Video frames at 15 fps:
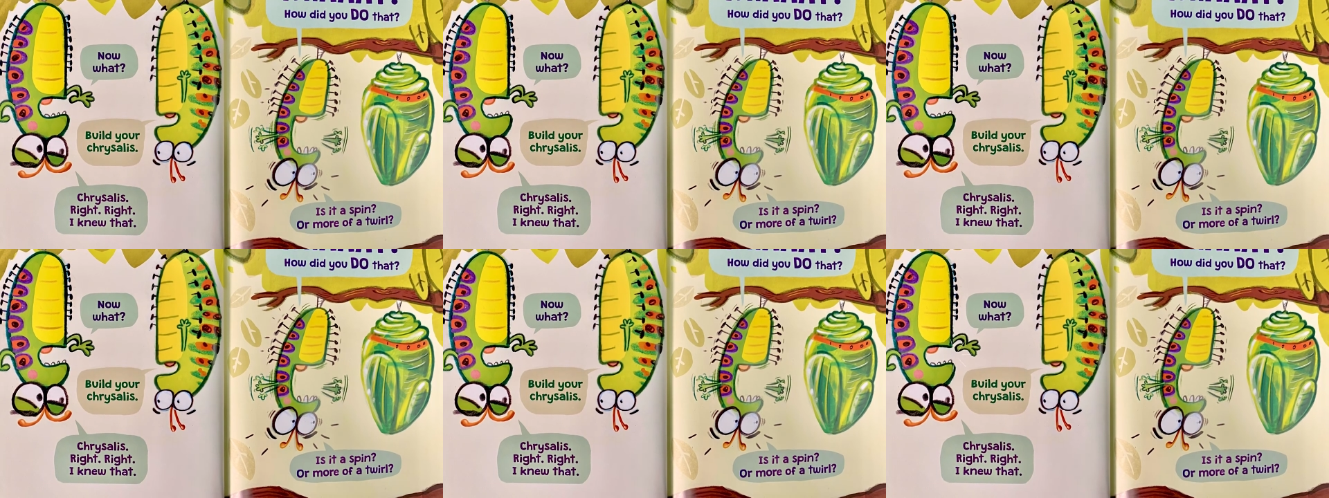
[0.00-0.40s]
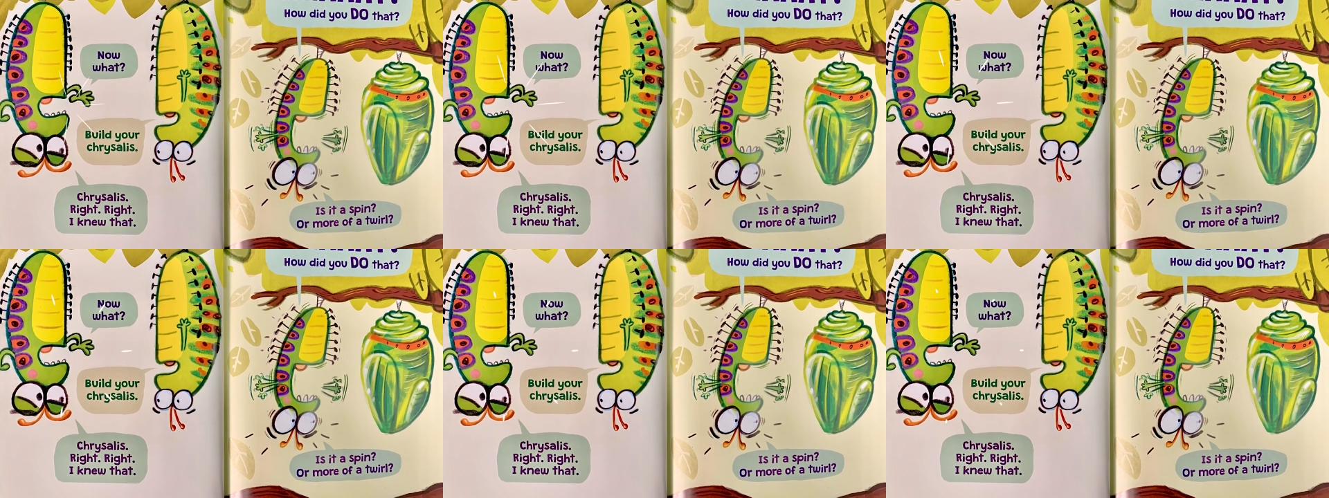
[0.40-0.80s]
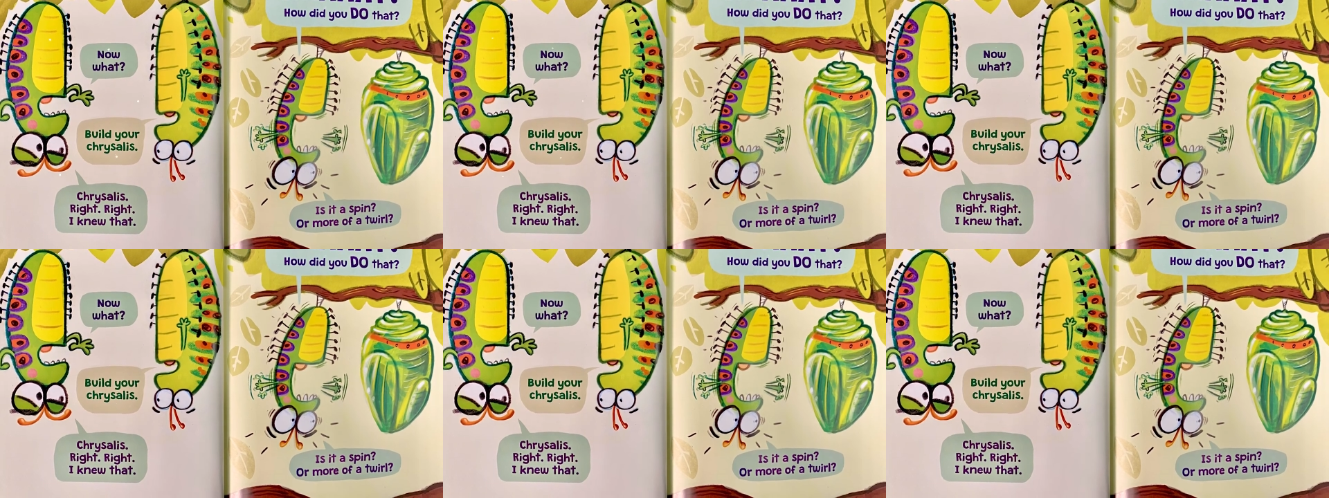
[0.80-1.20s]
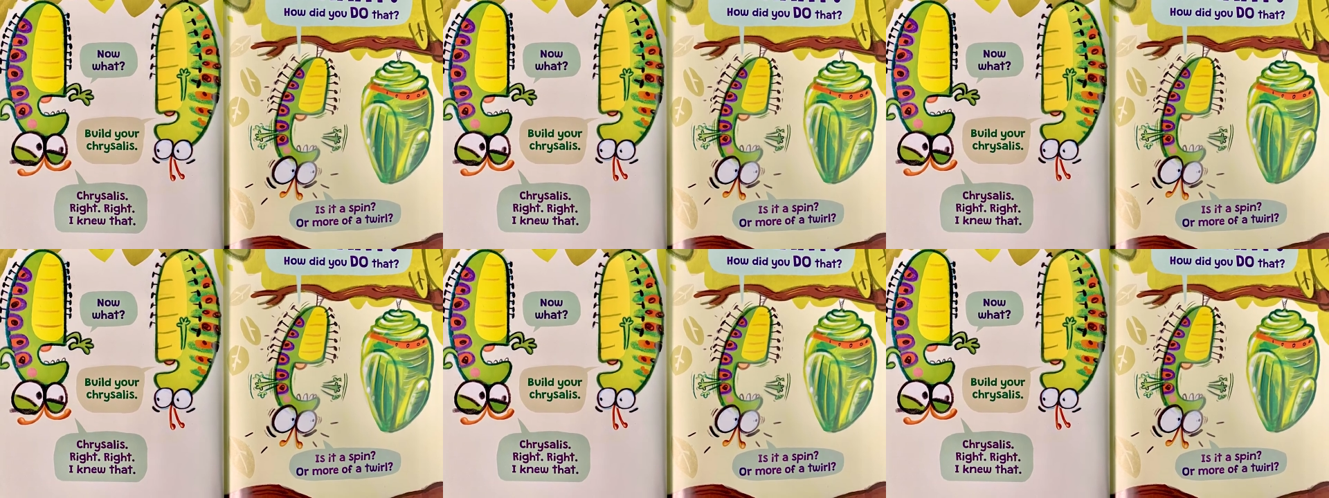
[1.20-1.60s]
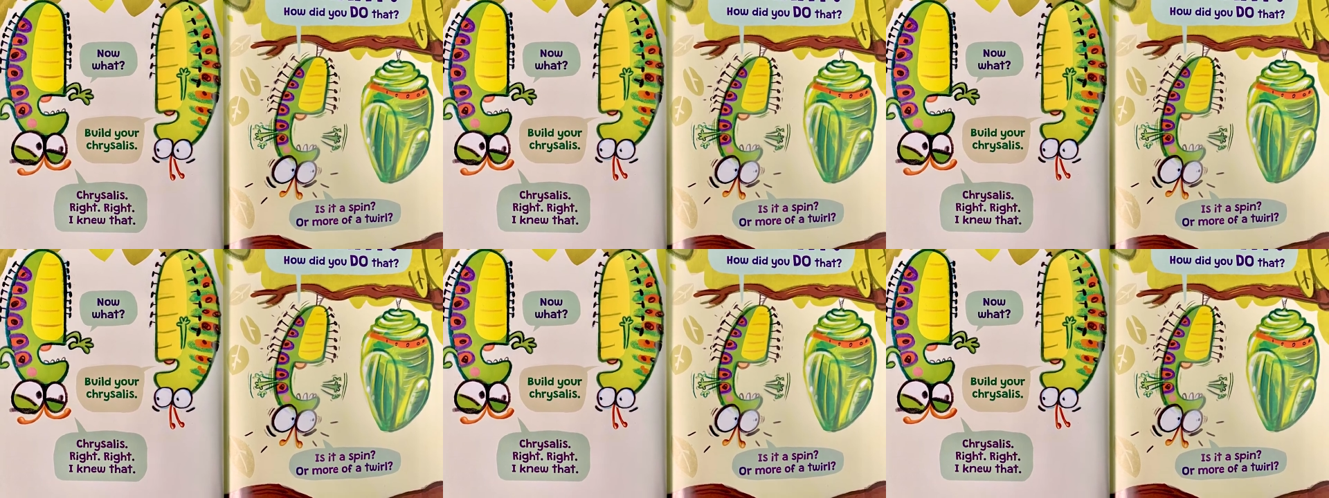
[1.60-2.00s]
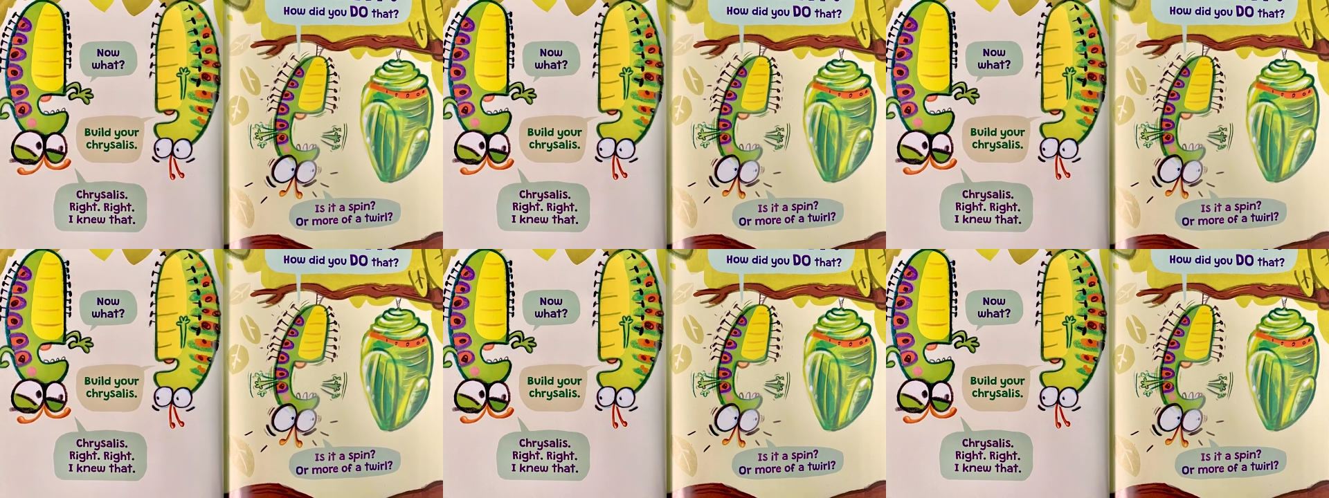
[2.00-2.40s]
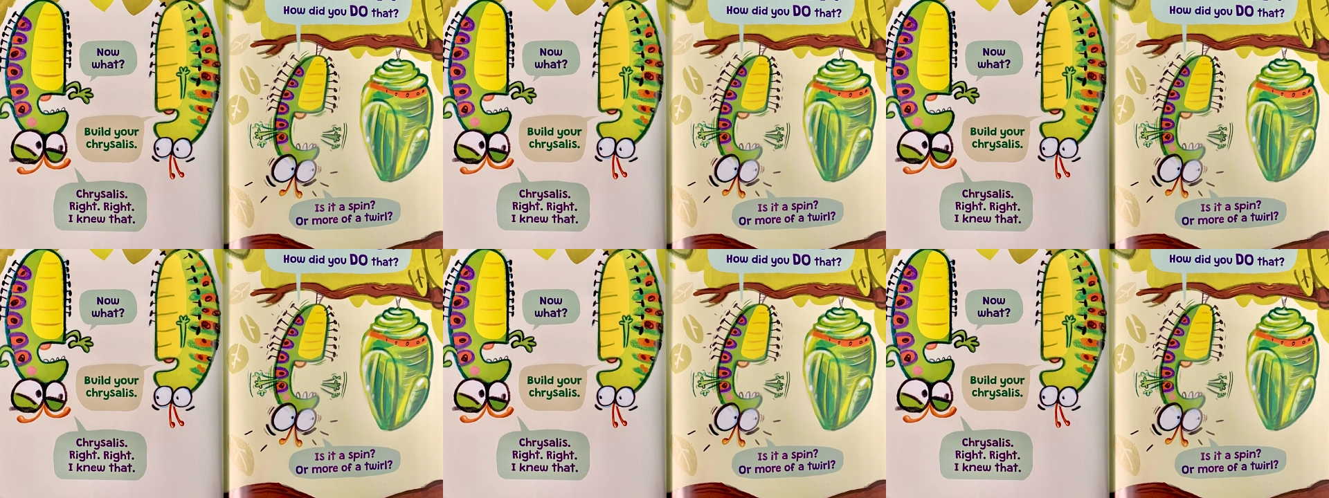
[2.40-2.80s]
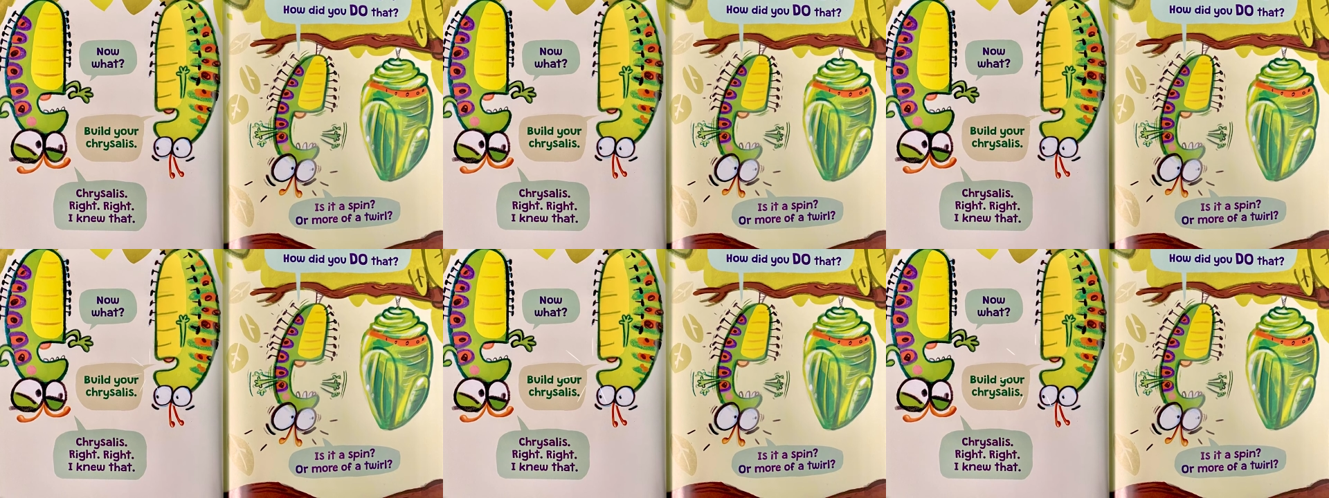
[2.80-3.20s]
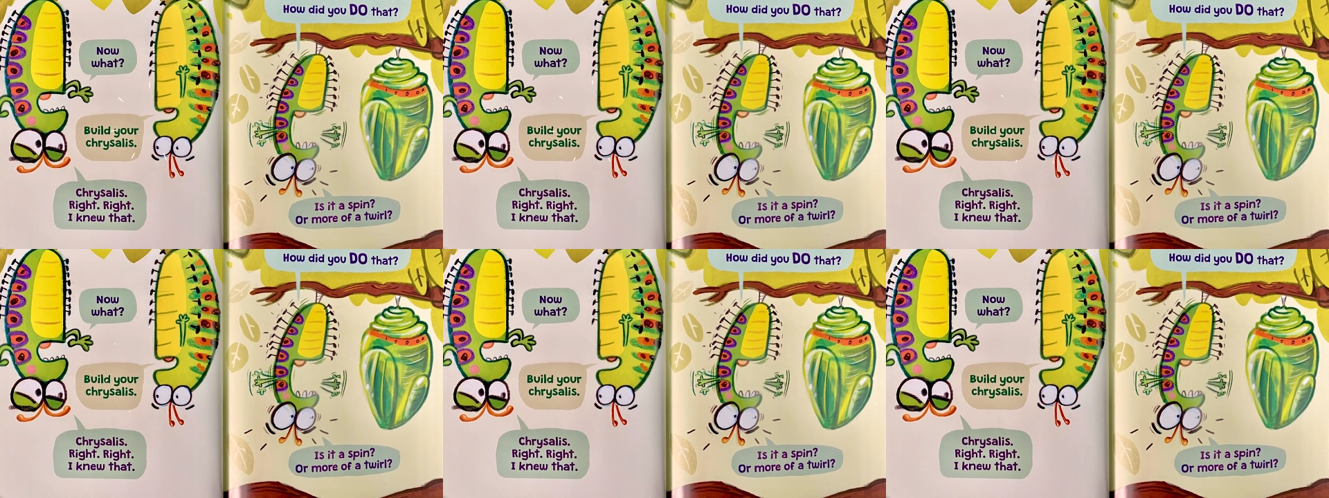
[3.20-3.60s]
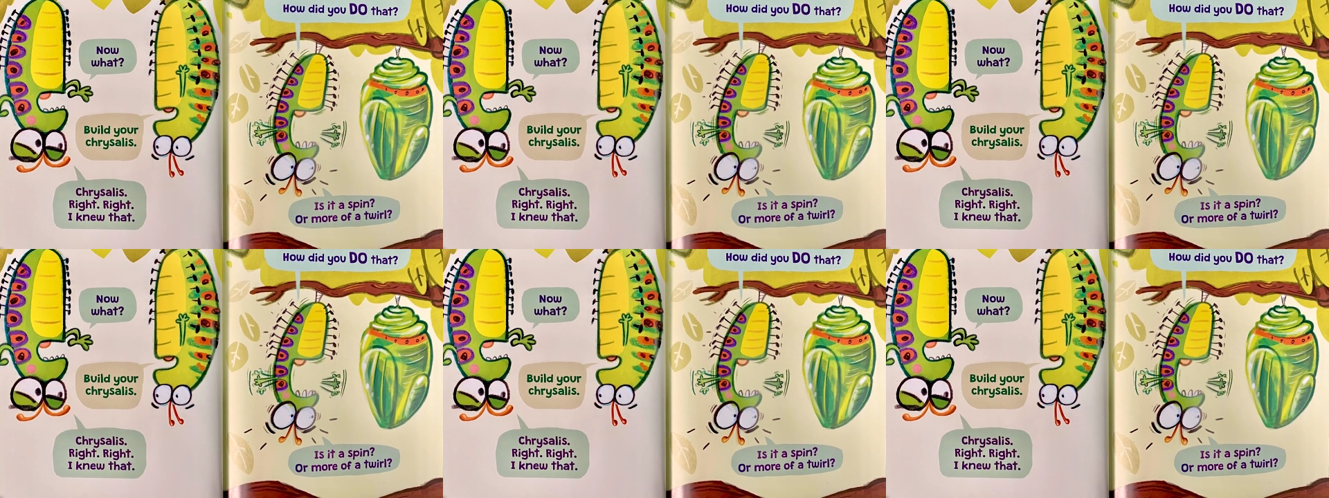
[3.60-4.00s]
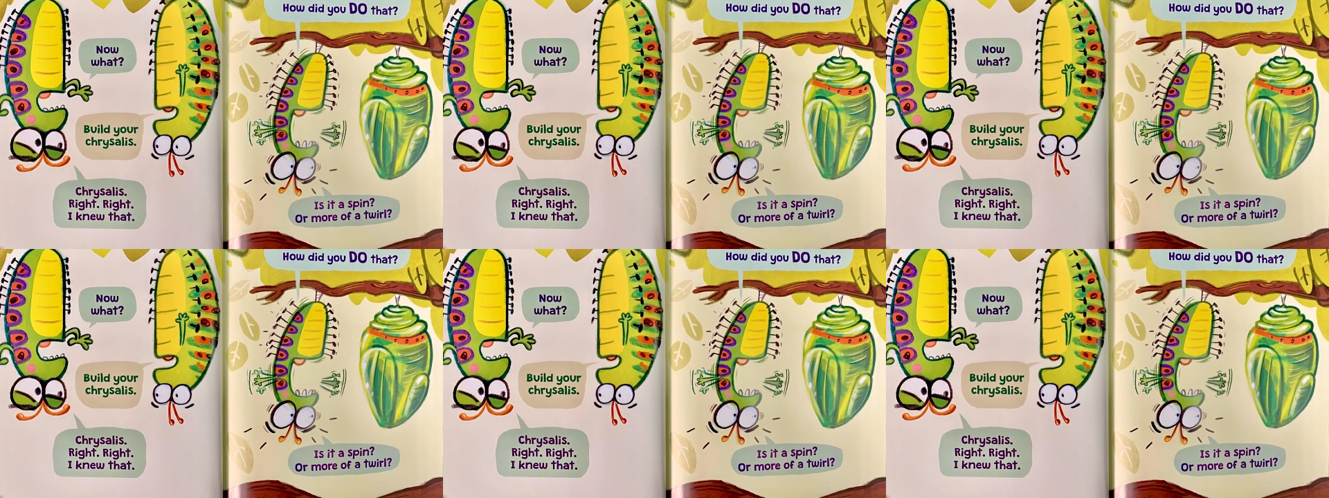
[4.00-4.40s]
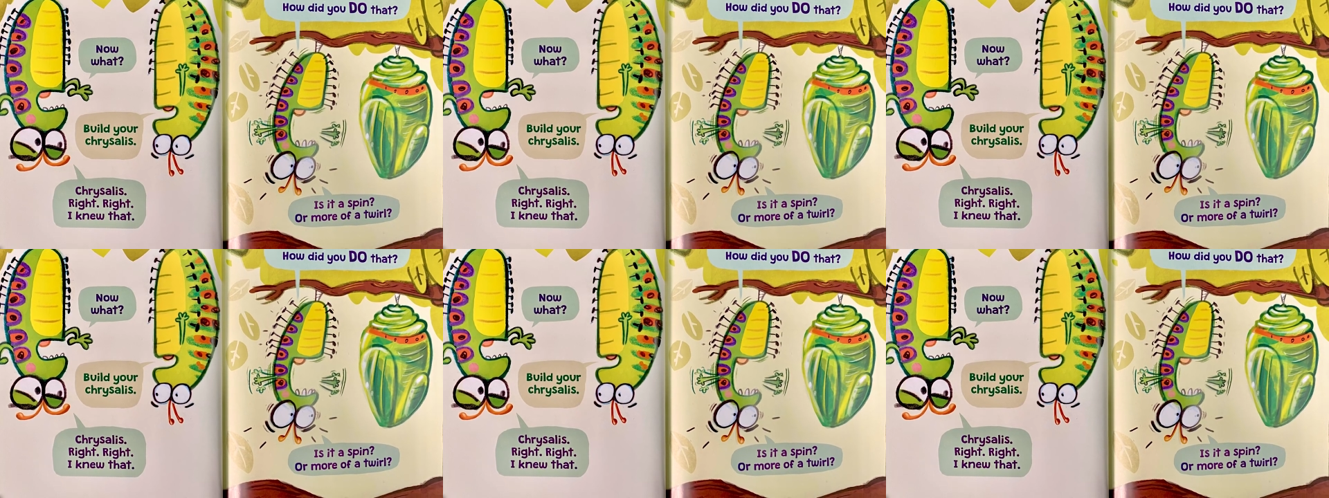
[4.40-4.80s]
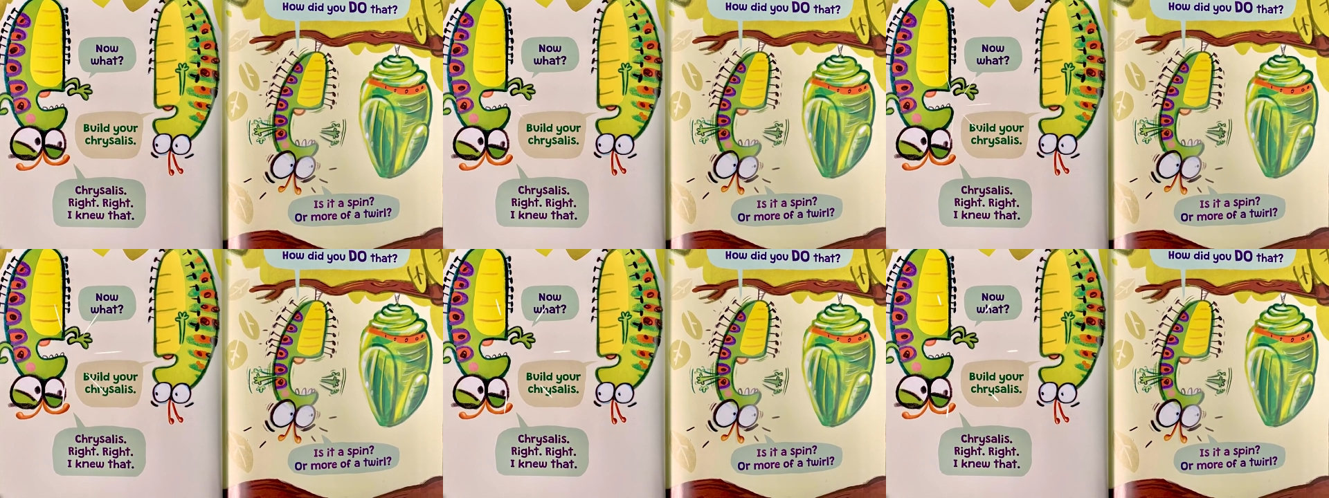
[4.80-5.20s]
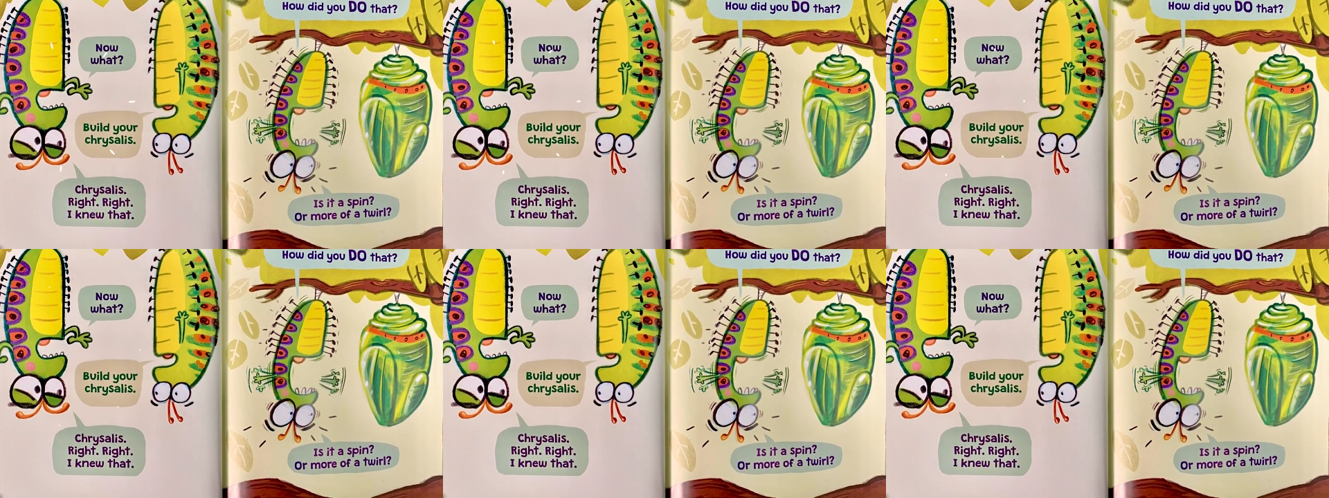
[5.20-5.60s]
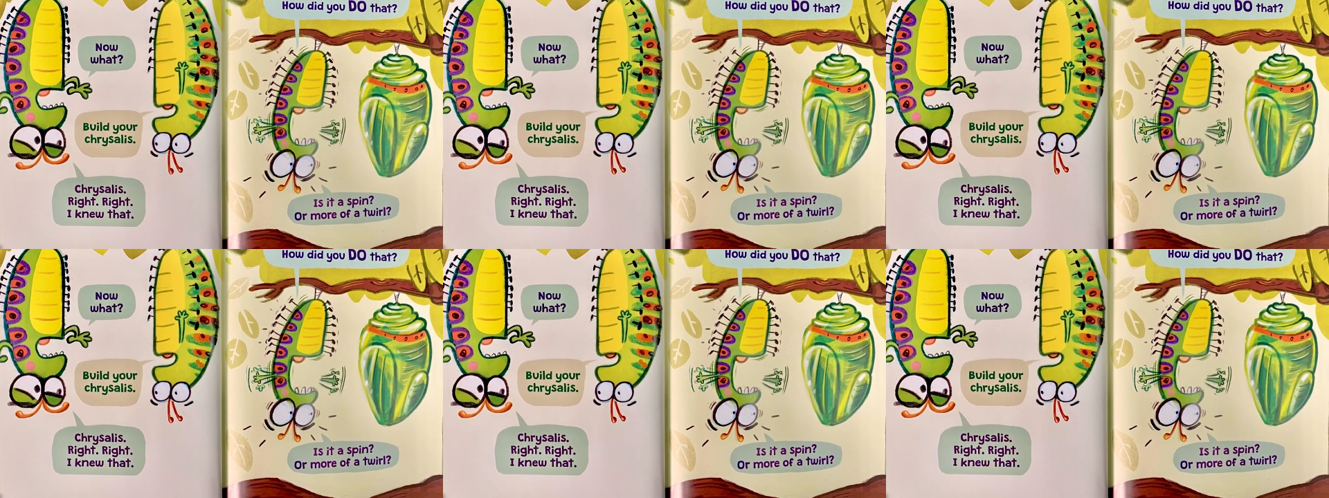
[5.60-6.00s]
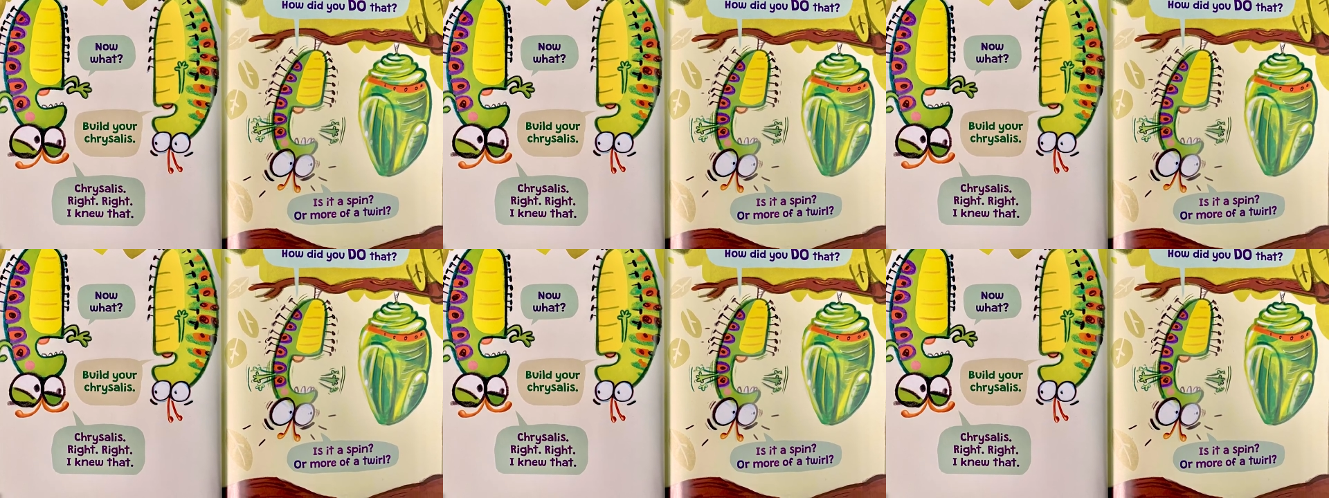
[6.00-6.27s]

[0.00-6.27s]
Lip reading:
No face is visible, so there are no lips to read.